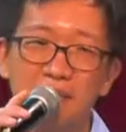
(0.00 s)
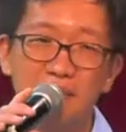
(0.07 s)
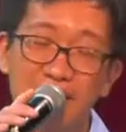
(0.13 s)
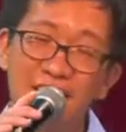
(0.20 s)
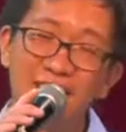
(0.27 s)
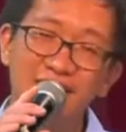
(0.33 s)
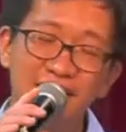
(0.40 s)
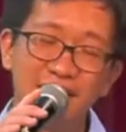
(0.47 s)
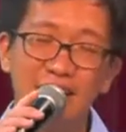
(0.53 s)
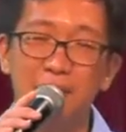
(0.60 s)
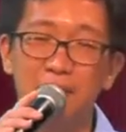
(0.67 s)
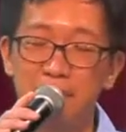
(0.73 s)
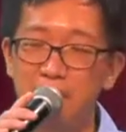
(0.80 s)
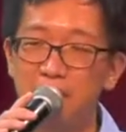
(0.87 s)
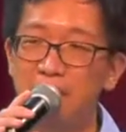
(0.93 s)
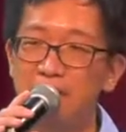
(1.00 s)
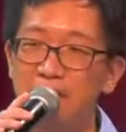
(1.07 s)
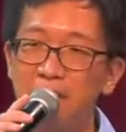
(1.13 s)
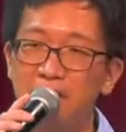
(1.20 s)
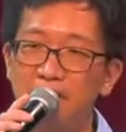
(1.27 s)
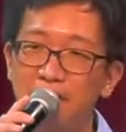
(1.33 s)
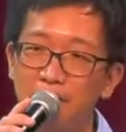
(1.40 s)
But let's say there are people
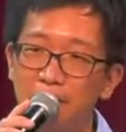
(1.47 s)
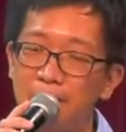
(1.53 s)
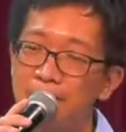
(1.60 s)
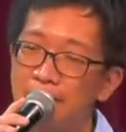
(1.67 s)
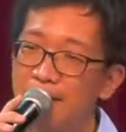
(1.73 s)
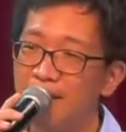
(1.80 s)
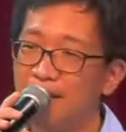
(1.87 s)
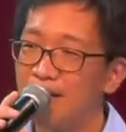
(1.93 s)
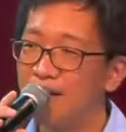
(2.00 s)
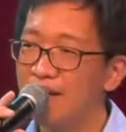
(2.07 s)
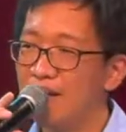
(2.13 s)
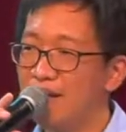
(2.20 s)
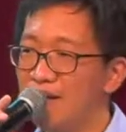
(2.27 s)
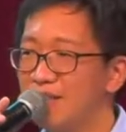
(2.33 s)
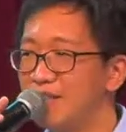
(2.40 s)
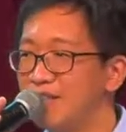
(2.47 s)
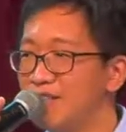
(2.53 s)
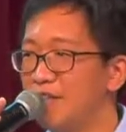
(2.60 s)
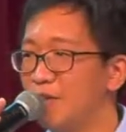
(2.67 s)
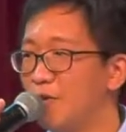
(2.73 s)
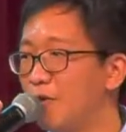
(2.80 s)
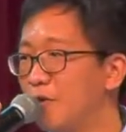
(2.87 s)
around. How does
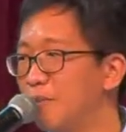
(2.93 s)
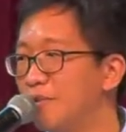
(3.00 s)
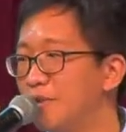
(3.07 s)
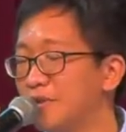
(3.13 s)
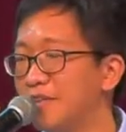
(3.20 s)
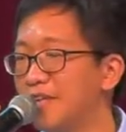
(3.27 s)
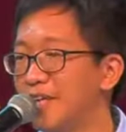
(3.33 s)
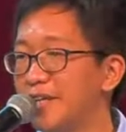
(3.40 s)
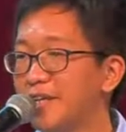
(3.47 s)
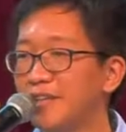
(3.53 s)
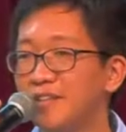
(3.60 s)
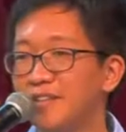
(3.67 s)
the home look like?